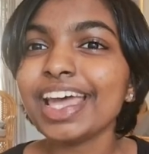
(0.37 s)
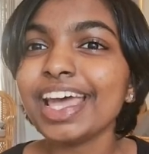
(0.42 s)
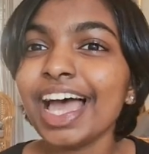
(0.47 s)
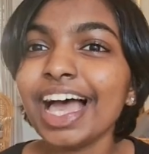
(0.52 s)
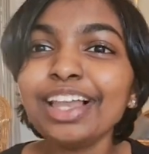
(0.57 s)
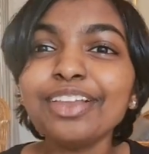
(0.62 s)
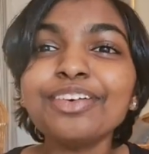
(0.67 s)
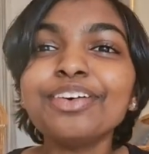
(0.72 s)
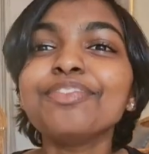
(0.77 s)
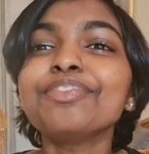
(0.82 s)

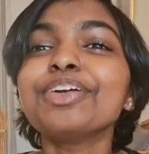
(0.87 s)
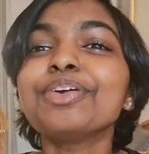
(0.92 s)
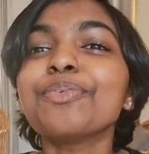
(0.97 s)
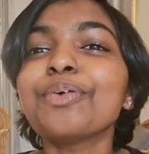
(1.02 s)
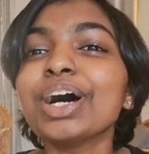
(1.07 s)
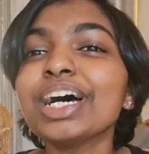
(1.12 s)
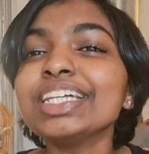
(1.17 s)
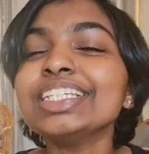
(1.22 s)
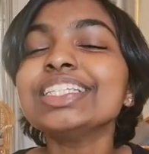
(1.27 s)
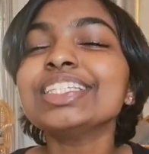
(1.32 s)
Hello
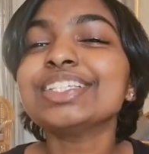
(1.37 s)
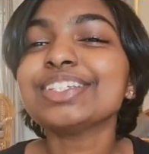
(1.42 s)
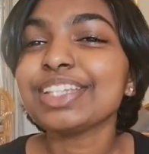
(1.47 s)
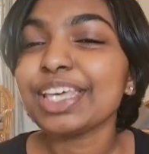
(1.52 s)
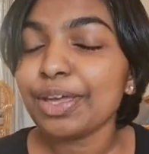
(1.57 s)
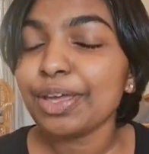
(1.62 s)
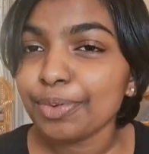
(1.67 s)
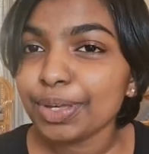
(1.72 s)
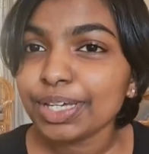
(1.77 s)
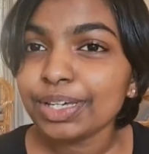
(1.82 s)
everyone,
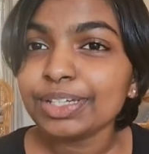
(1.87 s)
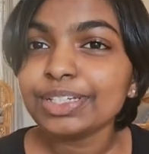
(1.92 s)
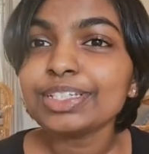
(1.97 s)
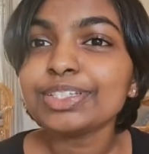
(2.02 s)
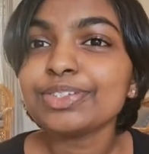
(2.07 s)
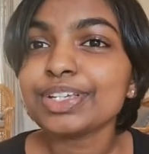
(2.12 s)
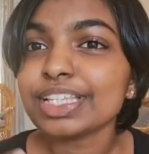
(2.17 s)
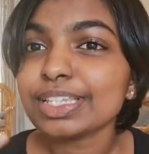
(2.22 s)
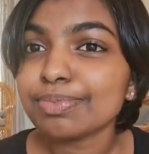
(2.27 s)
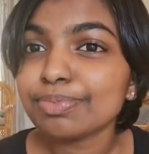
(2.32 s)
today we're going
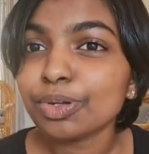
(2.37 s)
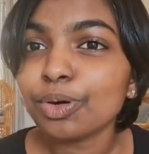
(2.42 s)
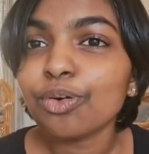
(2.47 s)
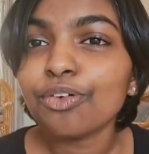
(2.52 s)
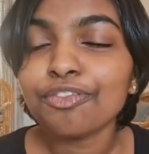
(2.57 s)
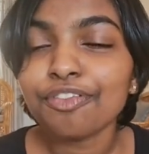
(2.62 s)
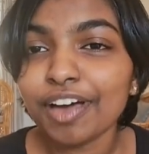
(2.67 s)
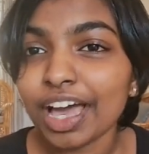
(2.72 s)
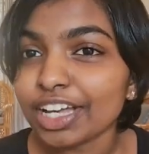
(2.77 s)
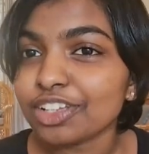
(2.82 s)
to
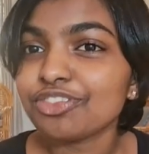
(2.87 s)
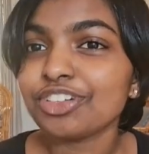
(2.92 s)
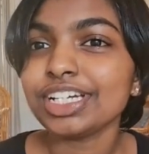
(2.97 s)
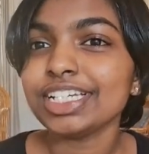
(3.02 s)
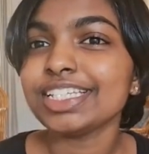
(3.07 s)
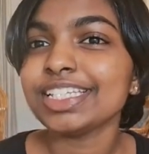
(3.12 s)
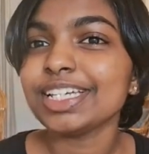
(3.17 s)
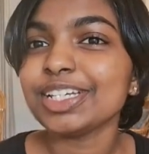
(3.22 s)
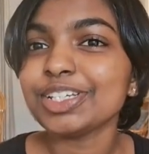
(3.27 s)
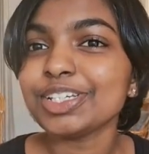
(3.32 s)
explore
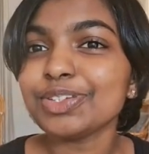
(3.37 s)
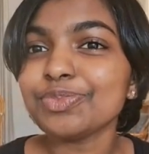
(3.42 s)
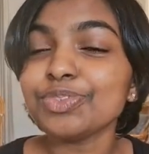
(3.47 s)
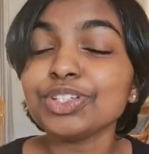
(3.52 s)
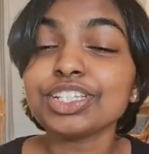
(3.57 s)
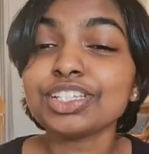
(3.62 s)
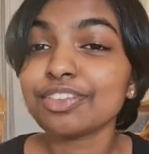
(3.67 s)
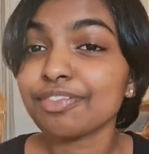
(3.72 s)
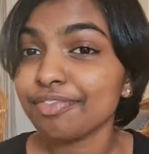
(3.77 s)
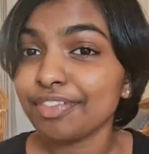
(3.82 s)
factorization,
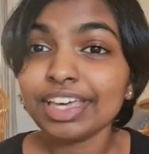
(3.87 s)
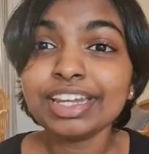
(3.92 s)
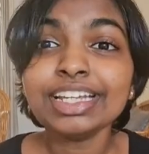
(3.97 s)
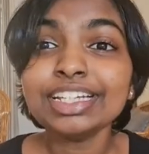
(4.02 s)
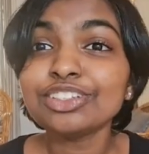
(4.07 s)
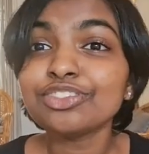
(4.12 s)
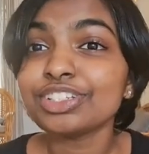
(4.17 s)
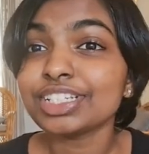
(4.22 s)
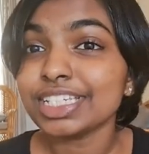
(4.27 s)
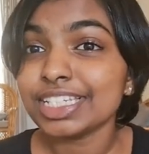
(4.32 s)
which is a very
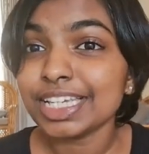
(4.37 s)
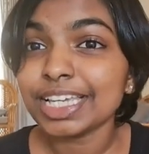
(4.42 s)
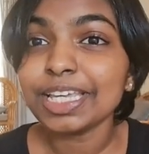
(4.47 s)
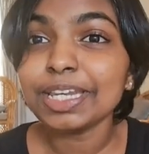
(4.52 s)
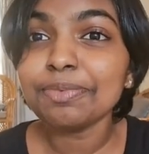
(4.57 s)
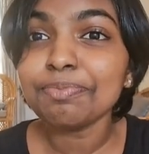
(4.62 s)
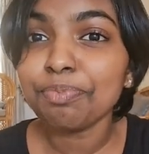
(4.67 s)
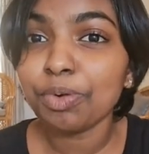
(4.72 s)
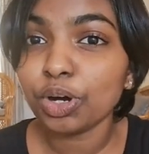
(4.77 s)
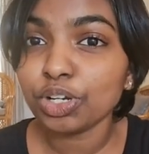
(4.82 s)
interesting and
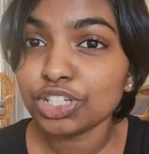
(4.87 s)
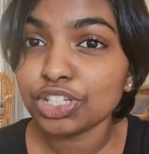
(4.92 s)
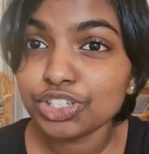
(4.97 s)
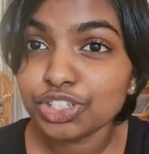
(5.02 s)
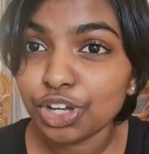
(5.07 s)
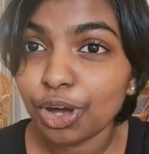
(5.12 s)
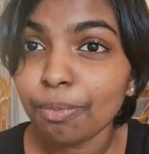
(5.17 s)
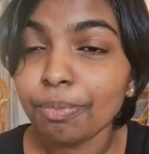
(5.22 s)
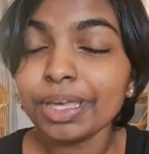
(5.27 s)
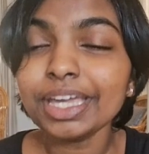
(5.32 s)
important
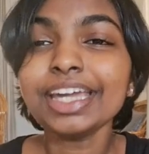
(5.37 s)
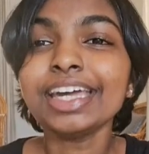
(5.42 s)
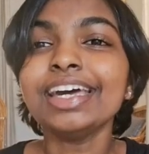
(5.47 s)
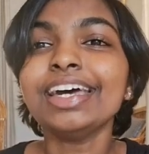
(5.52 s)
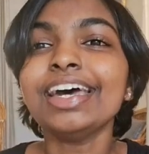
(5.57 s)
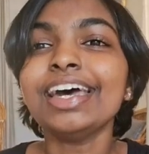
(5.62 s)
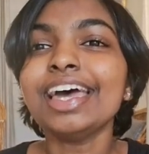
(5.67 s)
topic.